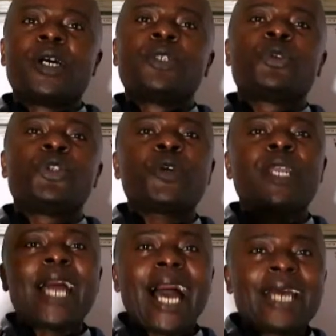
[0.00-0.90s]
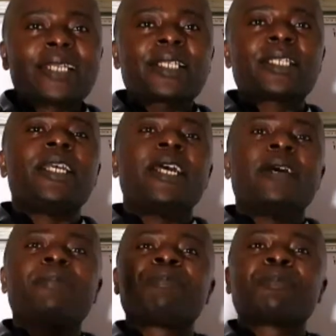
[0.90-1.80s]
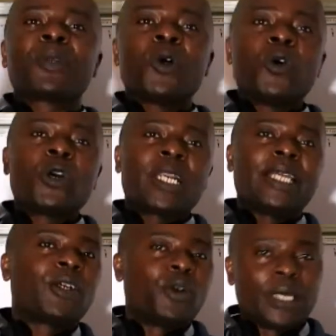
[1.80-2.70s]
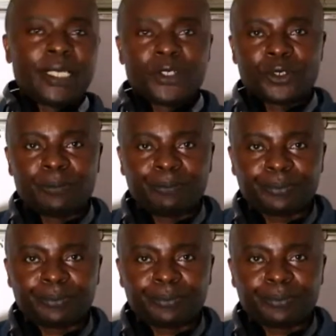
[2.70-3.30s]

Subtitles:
to join RCM Online College.